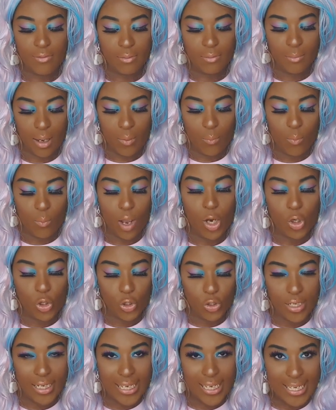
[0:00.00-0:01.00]
my work
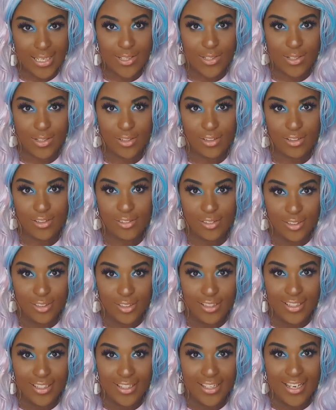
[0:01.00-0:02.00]
on an easel,
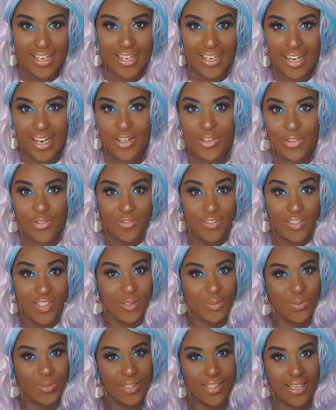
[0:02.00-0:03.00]
it kind of
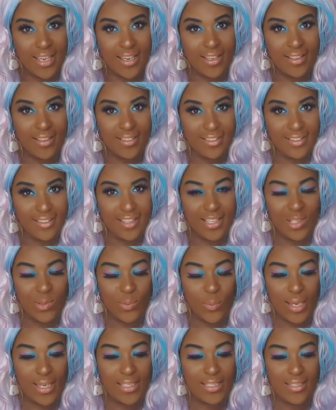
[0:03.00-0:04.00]
tilts it
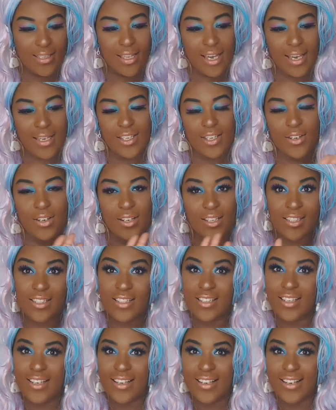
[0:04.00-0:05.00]
this way so that you
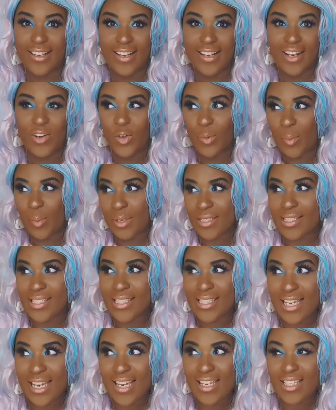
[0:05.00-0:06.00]
can almost
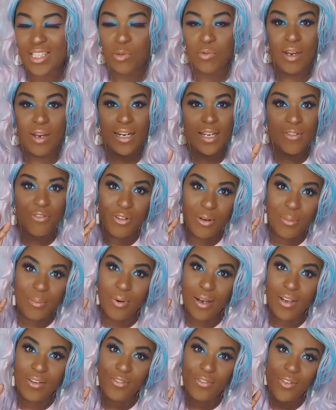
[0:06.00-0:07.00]
see it directly from
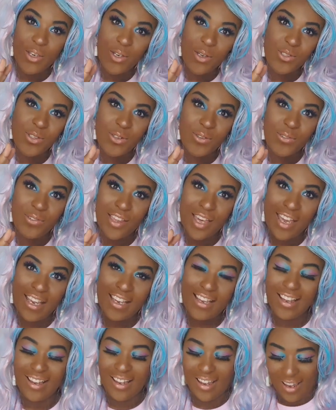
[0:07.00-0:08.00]
my view, sort of
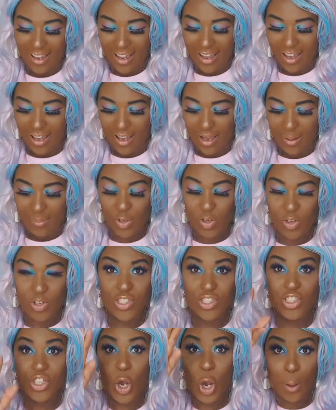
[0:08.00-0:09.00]
thing,
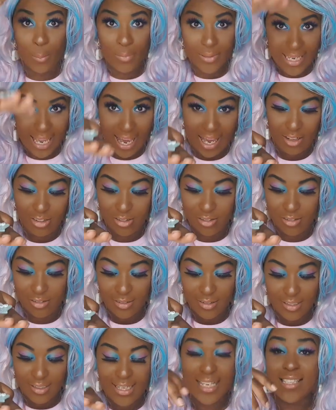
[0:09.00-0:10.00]
because top down
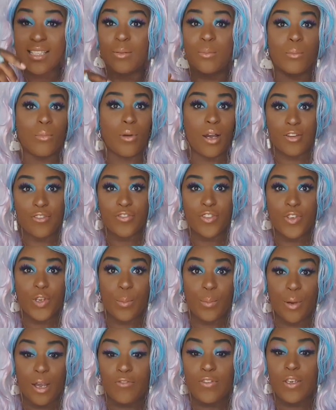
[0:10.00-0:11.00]
isn't my
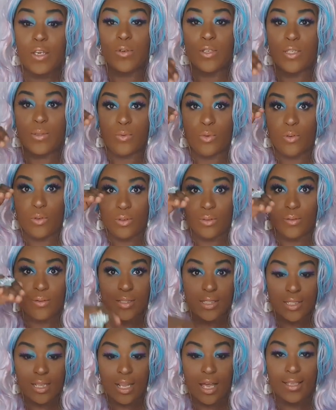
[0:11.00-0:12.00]
view. My view is more
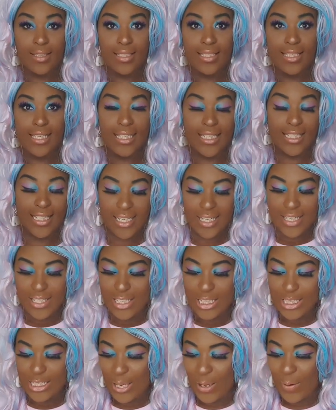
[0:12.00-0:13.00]
slanted.
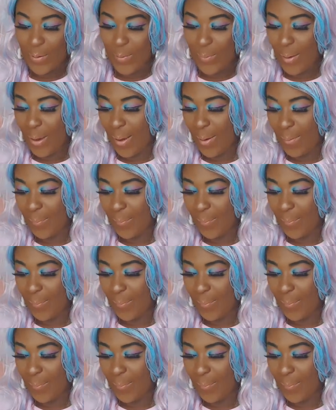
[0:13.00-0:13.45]
So